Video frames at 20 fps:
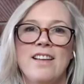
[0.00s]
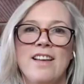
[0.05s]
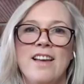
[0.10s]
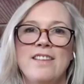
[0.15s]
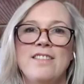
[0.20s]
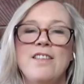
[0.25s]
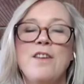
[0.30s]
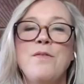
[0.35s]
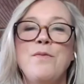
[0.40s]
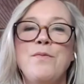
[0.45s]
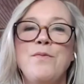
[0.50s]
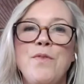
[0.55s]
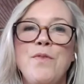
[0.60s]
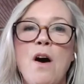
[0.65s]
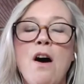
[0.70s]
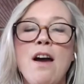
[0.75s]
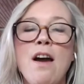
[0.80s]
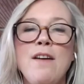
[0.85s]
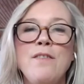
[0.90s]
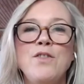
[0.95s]
So
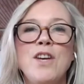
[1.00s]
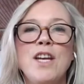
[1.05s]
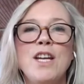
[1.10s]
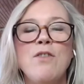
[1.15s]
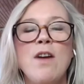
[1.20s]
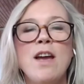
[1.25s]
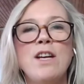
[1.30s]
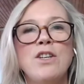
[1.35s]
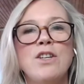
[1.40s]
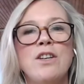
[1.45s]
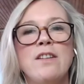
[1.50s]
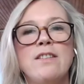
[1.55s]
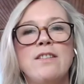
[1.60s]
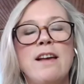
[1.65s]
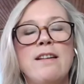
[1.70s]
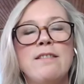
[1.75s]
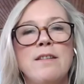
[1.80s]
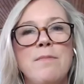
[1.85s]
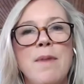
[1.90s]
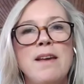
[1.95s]
5 generations,
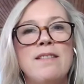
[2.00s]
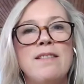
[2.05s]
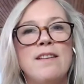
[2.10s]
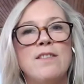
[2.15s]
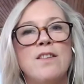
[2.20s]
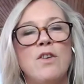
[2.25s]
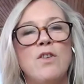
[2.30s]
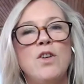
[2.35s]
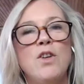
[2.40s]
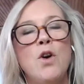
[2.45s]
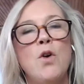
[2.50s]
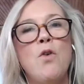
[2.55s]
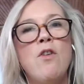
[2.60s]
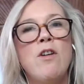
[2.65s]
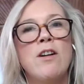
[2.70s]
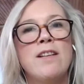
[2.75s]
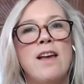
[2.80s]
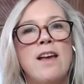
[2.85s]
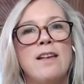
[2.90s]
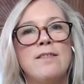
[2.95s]
that's amazing. So
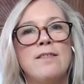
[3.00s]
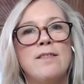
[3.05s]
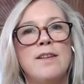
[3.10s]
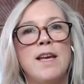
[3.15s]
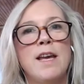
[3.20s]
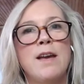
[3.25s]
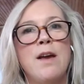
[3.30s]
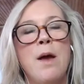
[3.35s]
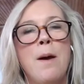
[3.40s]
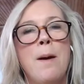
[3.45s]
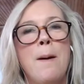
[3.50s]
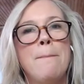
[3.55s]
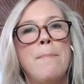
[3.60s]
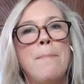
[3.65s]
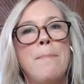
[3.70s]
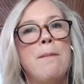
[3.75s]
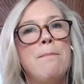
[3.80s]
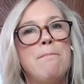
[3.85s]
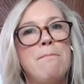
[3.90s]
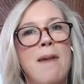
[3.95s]
you're a Tusting
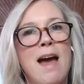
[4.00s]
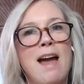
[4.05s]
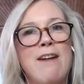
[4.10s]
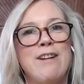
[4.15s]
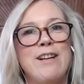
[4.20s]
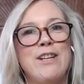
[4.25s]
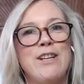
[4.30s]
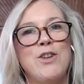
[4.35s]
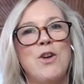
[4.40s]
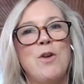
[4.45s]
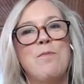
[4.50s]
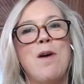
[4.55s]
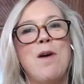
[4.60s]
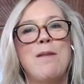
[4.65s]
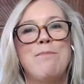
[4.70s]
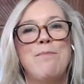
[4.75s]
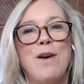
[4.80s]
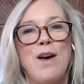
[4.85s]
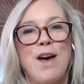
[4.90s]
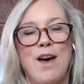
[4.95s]
by marriage, not by
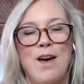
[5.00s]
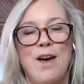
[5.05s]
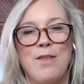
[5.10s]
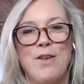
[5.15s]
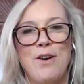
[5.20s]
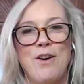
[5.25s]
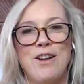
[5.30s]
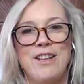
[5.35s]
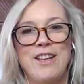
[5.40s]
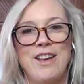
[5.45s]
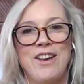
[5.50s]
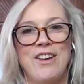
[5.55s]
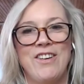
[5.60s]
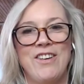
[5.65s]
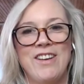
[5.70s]
birth, aren't you?